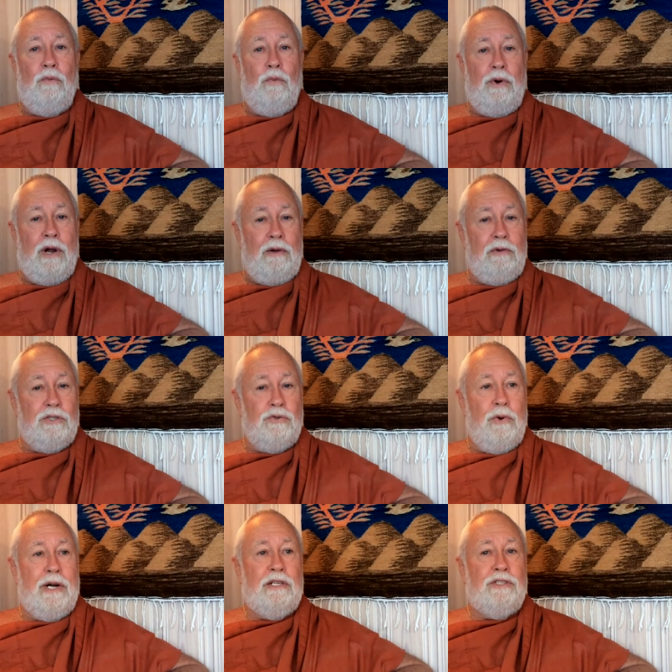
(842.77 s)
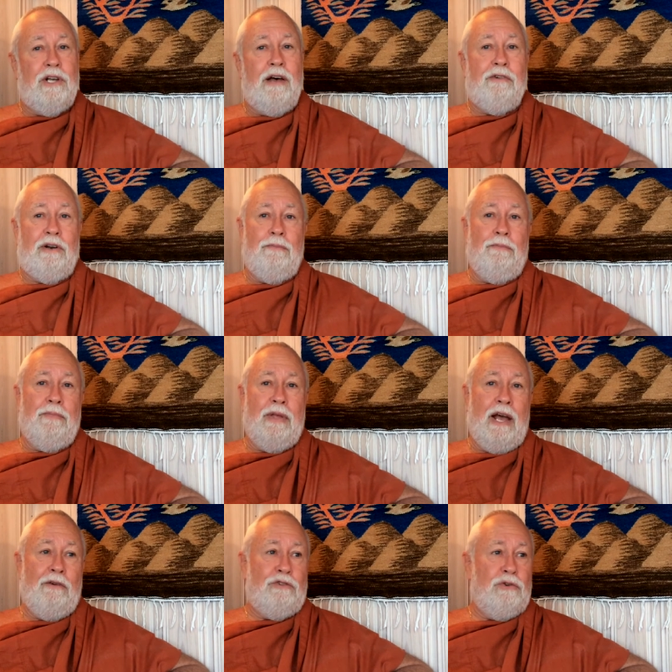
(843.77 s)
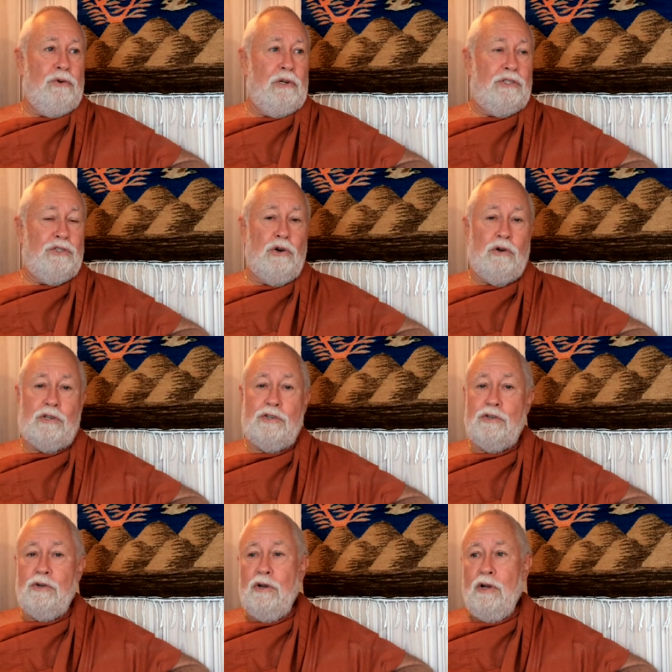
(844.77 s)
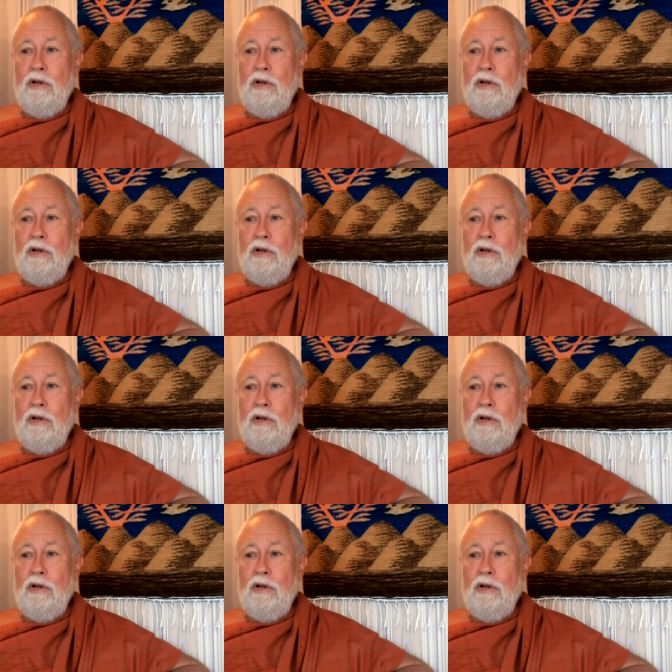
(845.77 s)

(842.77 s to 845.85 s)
When I was 27, after a search